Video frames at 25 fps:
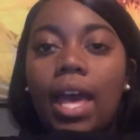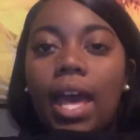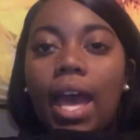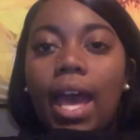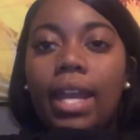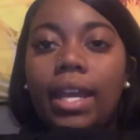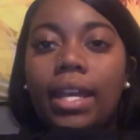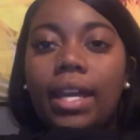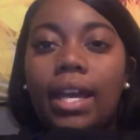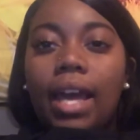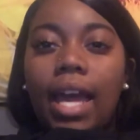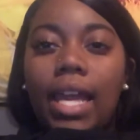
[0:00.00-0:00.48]

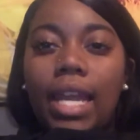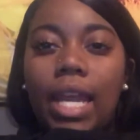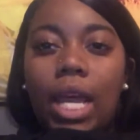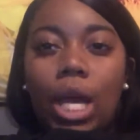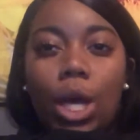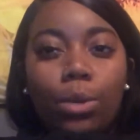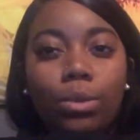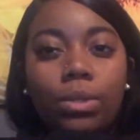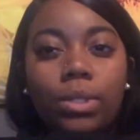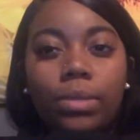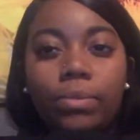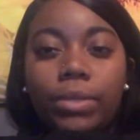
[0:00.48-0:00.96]
and it kind of
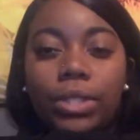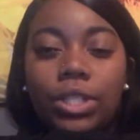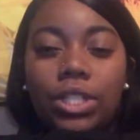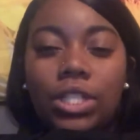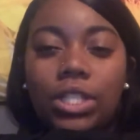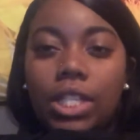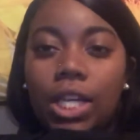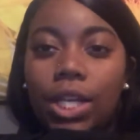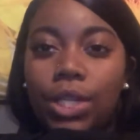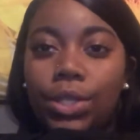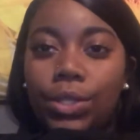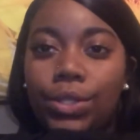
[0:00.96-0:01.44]
helps me
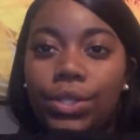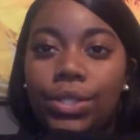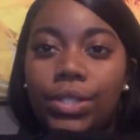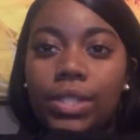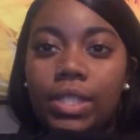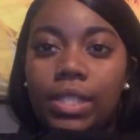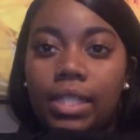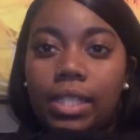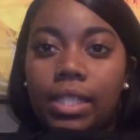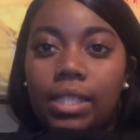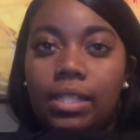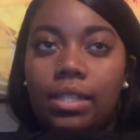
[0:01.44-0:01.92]
just
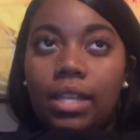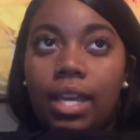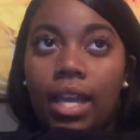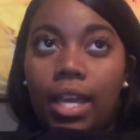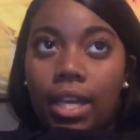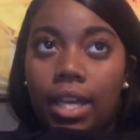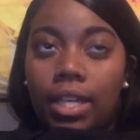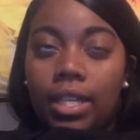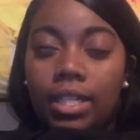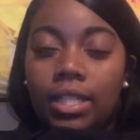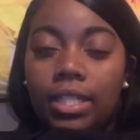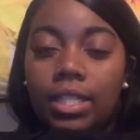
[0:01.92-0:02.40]

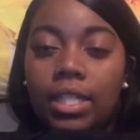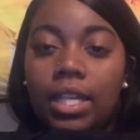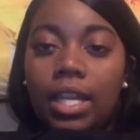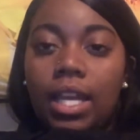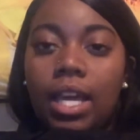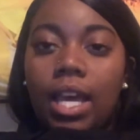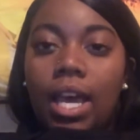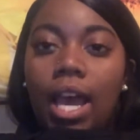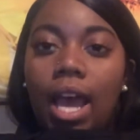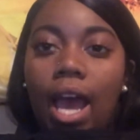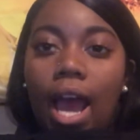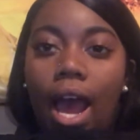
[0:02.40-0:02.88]
understand
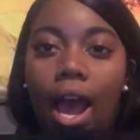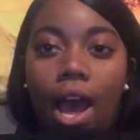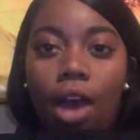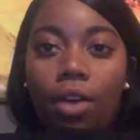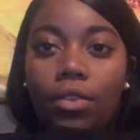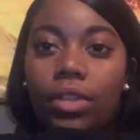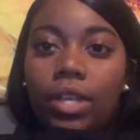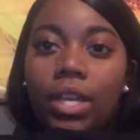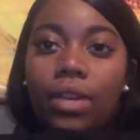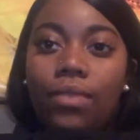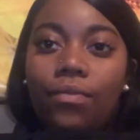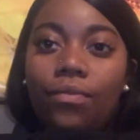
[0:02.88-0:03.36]
how
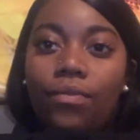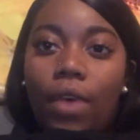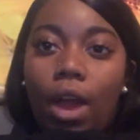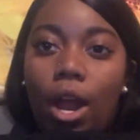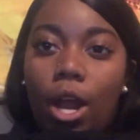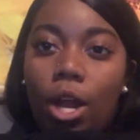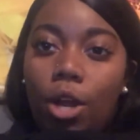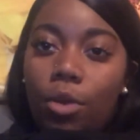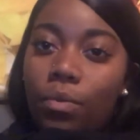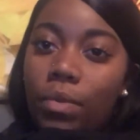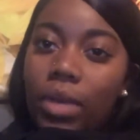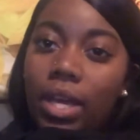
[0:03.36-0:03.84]
the
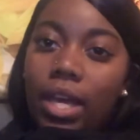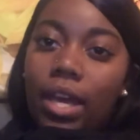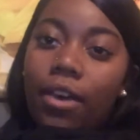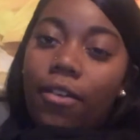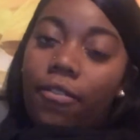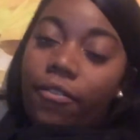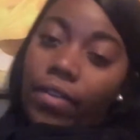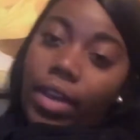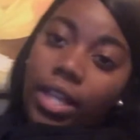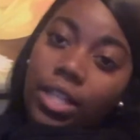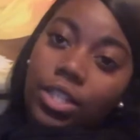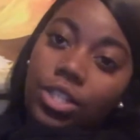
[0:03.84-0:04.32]
environment
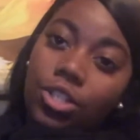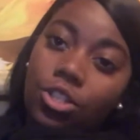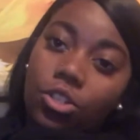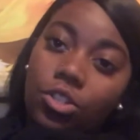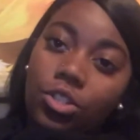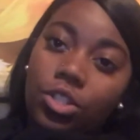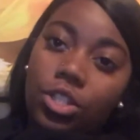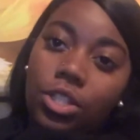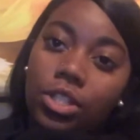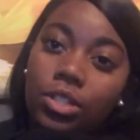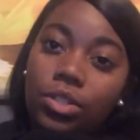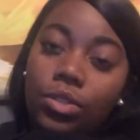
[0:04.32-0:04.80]
affects
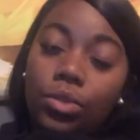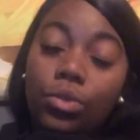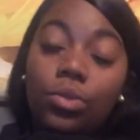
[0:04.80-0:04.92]
children